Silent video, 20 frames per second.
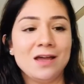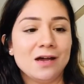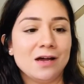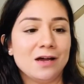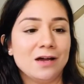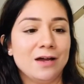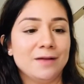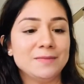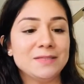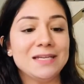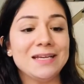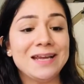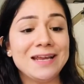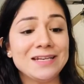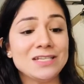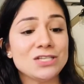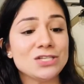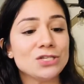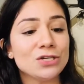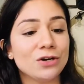Um, to
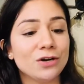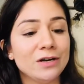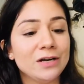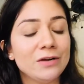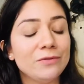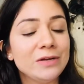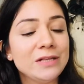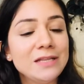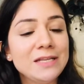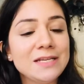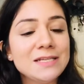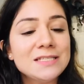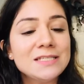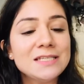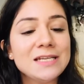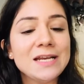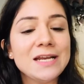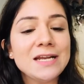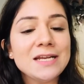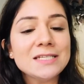get started with these
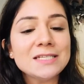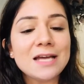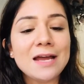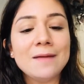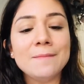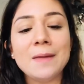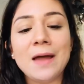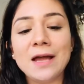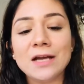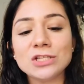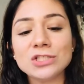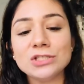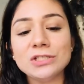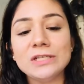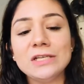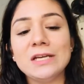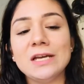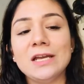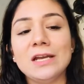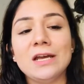seeds, I'm
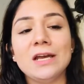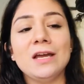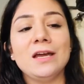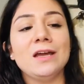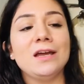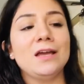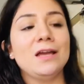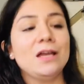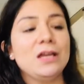actually gonna